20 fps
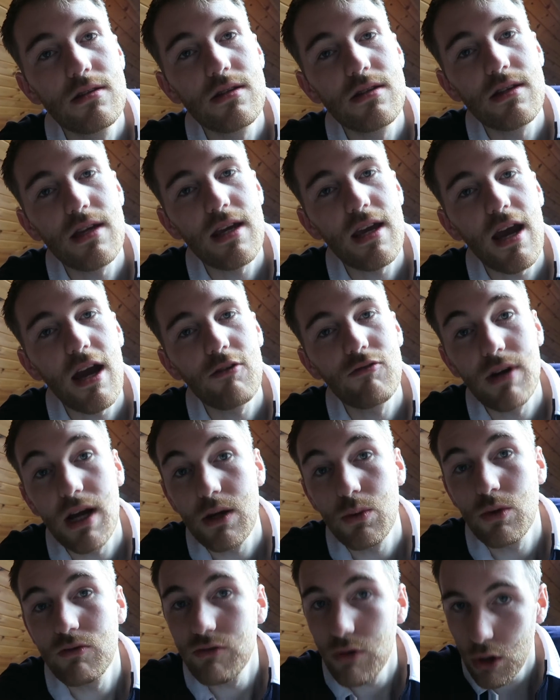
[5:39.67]
today I
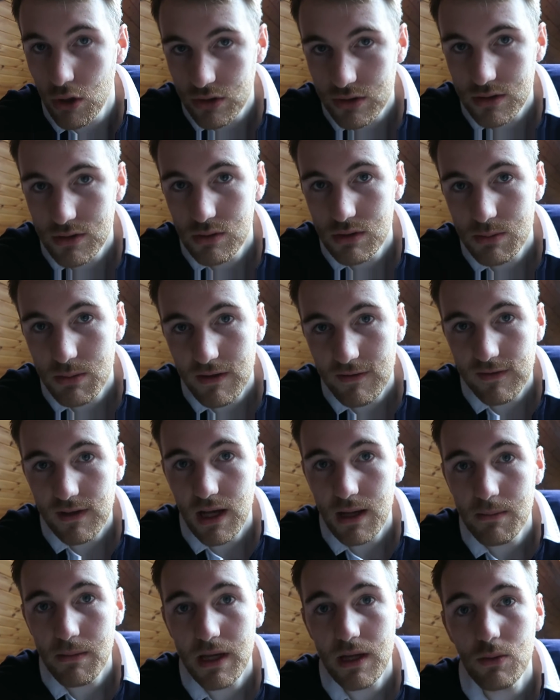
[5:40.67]
ran with Ross, who was my
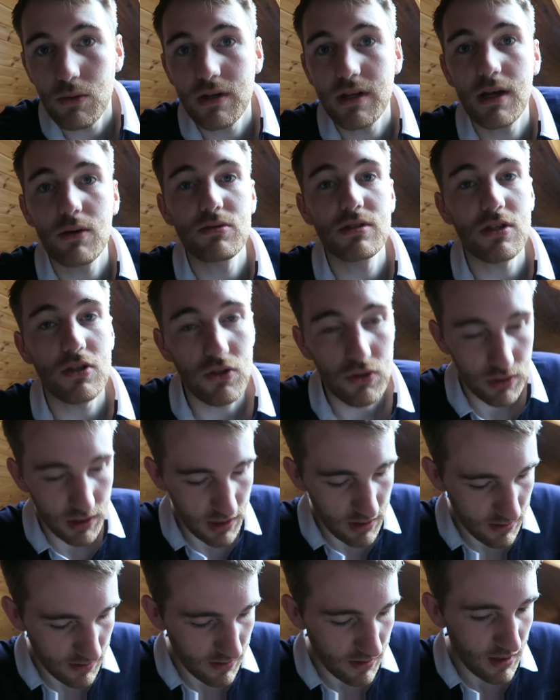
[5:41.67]
flatmate when I was at
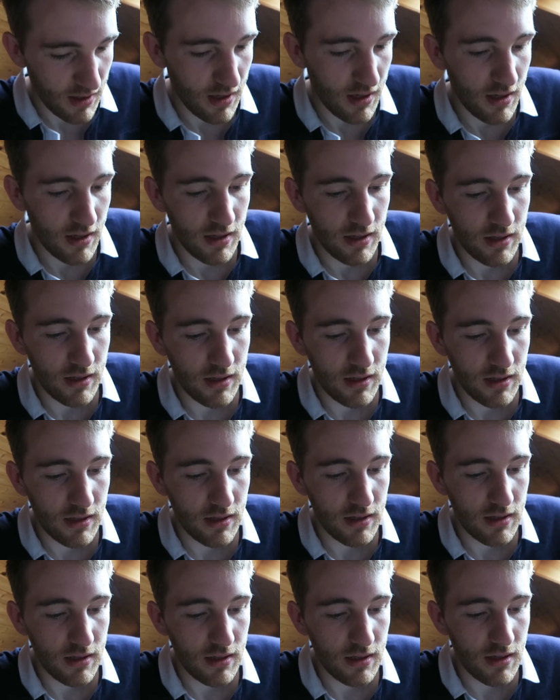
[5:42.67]
uni.
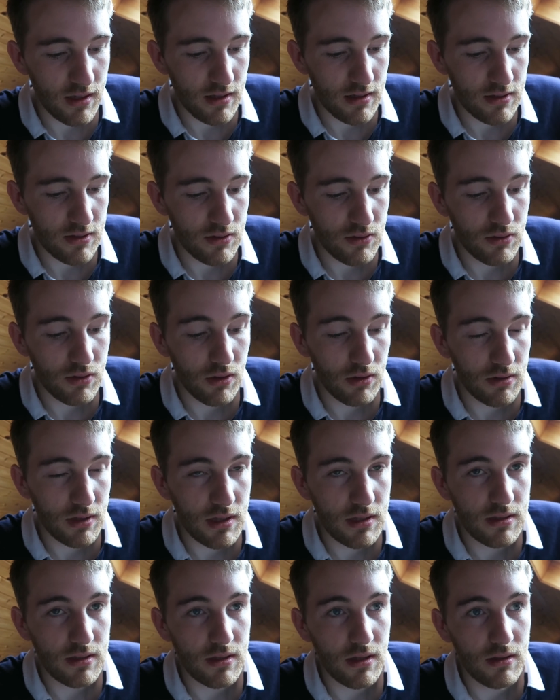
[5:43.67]
He is doing all
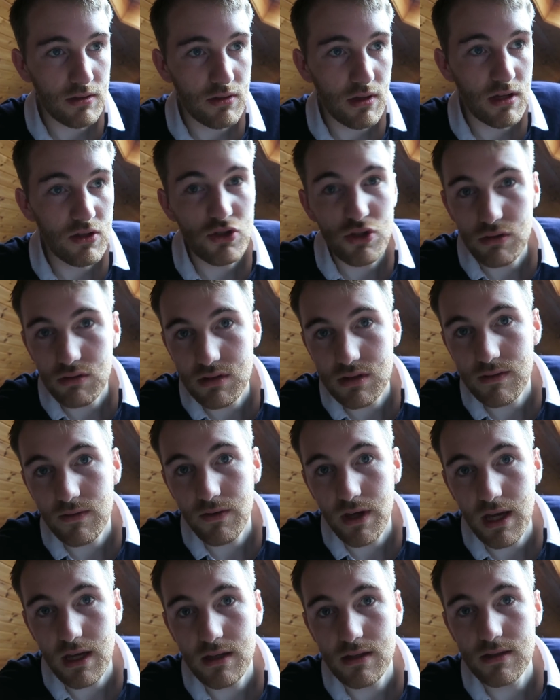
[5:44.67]
these endurance
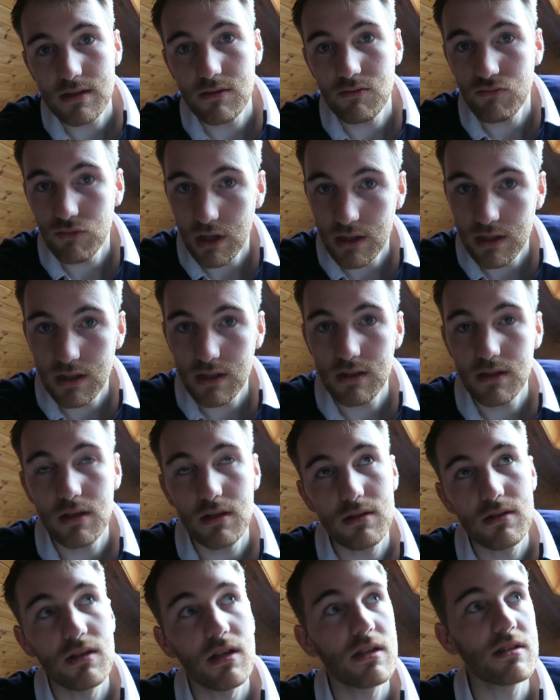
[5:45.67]
events and running
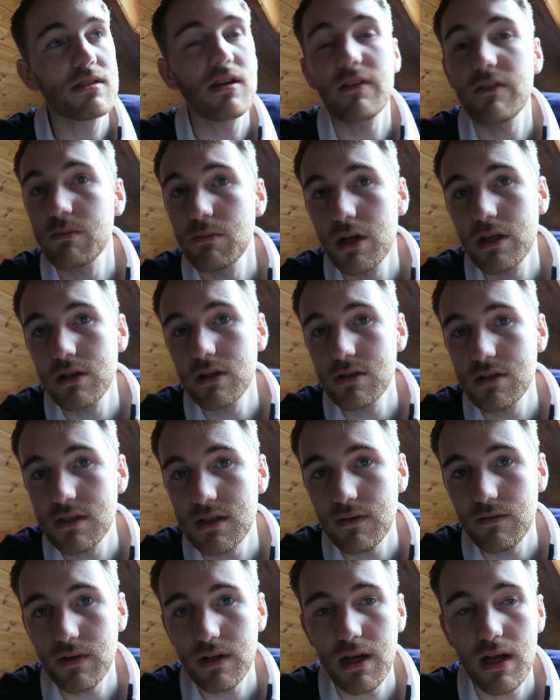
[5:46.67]
and like Tough Mudder and
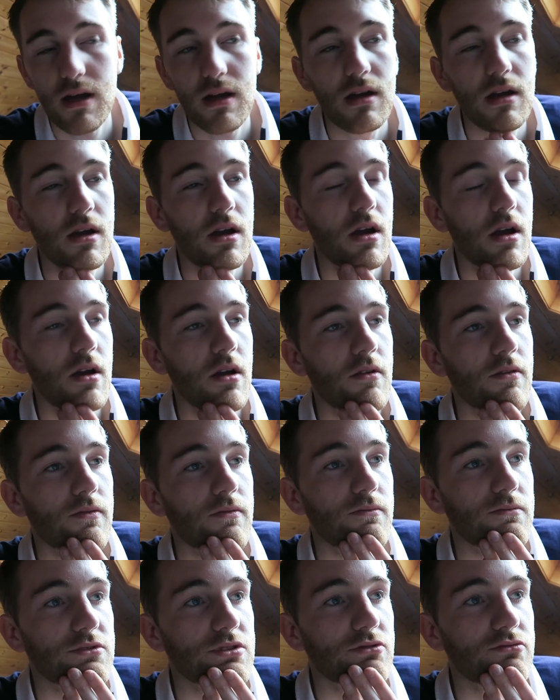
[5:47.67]
stuff like that
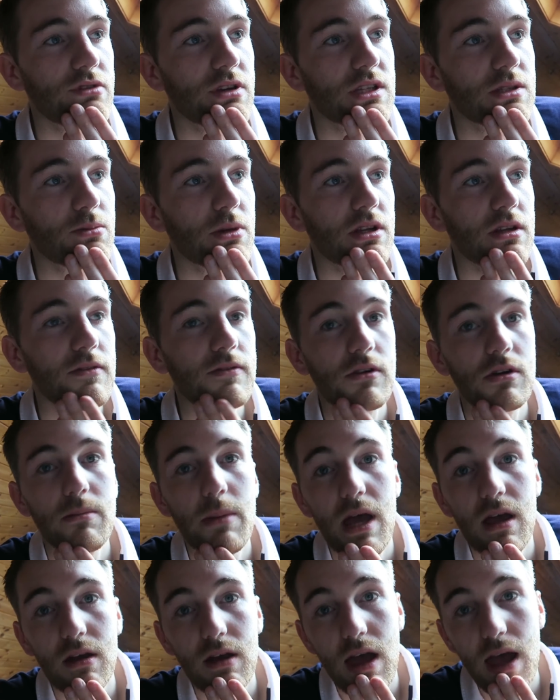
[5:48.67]
to raise money for
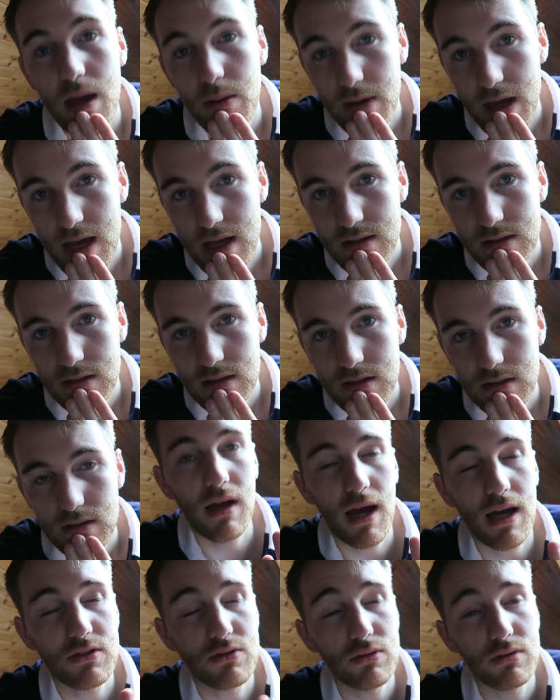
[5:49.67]
MS.
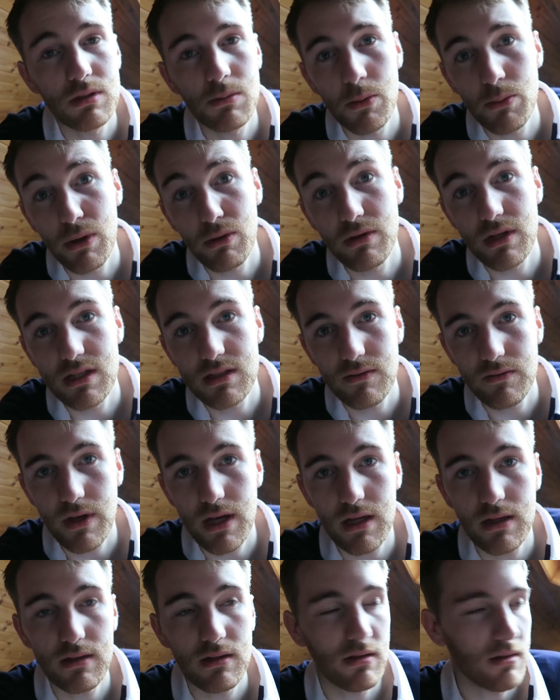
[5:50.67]
I told him about this
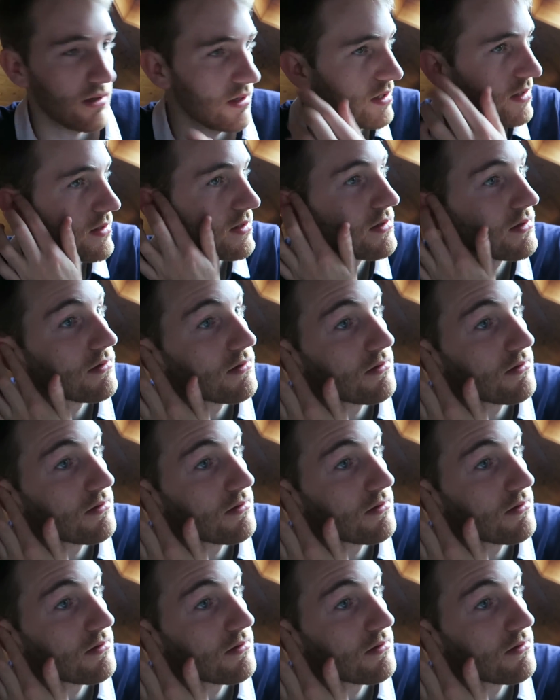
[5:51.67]
event and